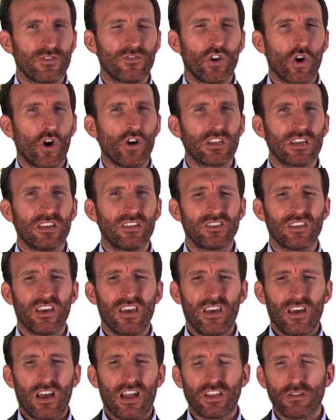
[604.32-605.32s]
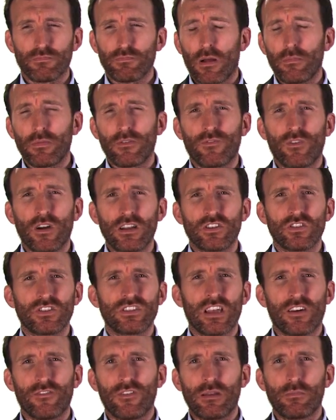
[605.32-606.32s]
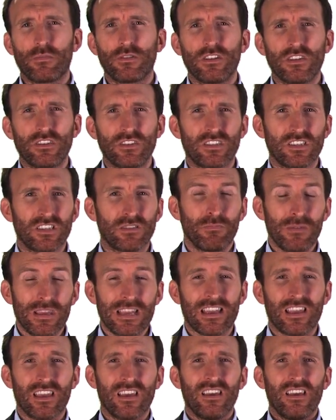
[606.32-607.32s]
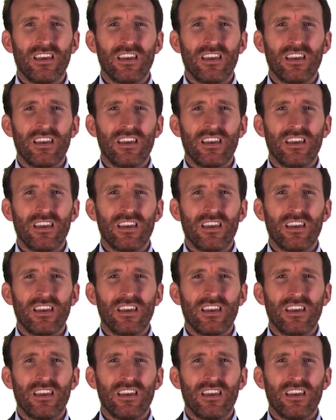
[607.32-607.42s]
of an audience, and you'll probably find yourself able then to speak